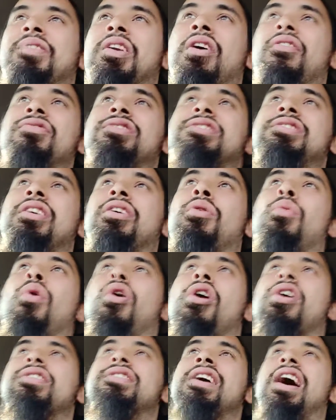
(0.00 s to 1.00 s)
you've still
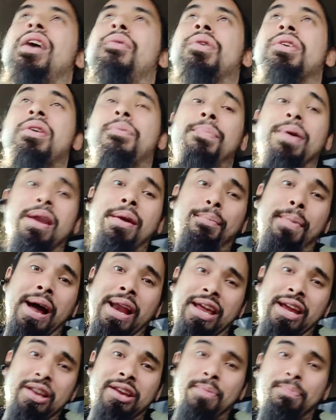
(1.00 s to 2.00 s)
walked out with a bit of
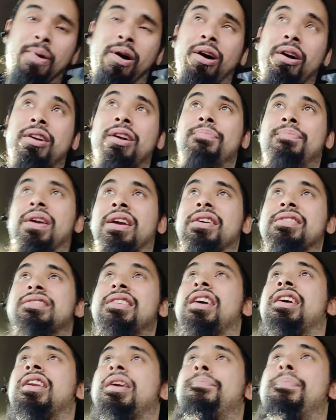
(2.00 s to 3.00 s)
money in your pocket because
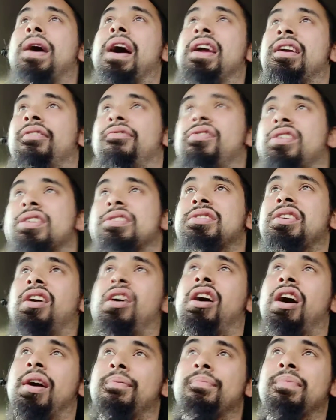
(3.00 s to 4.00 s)
they're going to pay you for your
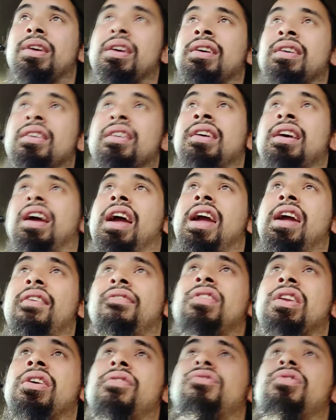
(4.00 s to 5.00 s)
time,
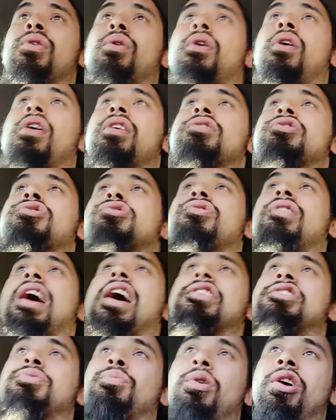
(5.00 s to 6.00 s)
even if you're a
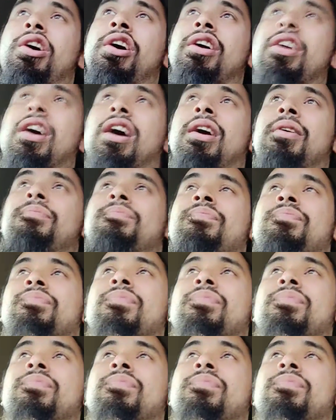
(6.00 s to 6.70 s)
trash worker.